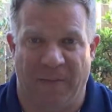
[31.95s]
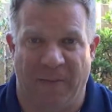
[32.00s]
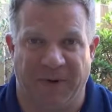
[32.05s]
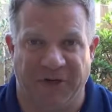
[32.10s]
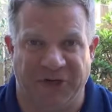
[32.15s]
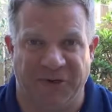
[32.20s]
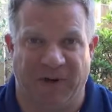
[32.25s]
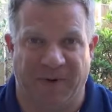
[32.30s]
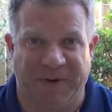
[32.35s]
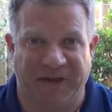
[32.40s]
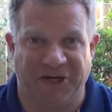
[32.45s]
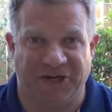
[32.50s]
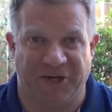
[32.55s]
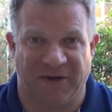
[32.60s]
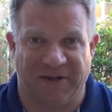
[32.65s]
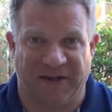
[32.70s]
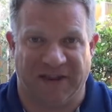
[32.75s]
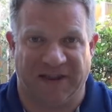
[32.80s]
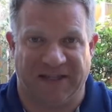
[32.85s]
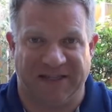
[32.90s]
but you want to make
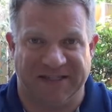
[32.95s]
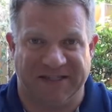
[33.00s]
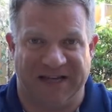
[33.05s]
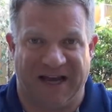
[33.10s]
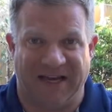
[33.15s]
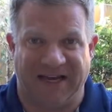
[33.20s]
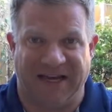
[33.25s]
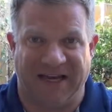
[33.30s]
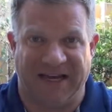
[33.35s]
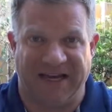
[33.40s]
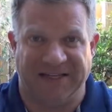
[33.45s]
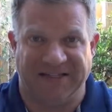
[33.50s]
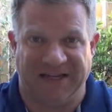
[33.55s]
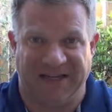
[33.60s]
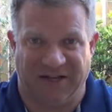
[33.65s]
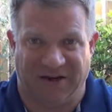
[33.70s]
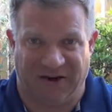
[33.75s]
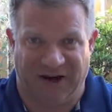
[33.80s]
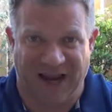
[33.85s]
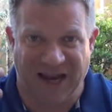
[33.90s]
sure that the sun is
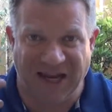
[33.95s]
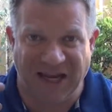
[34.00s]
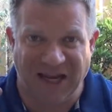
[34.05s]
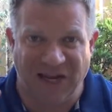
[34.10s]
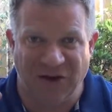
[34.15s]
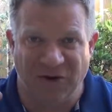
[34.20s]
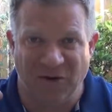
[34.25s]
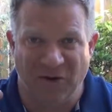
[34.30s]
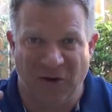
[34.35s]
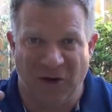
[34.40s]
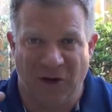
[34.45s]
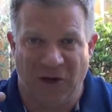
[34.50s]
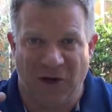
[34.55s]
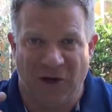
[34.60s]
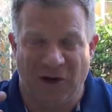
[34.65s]
either hitting you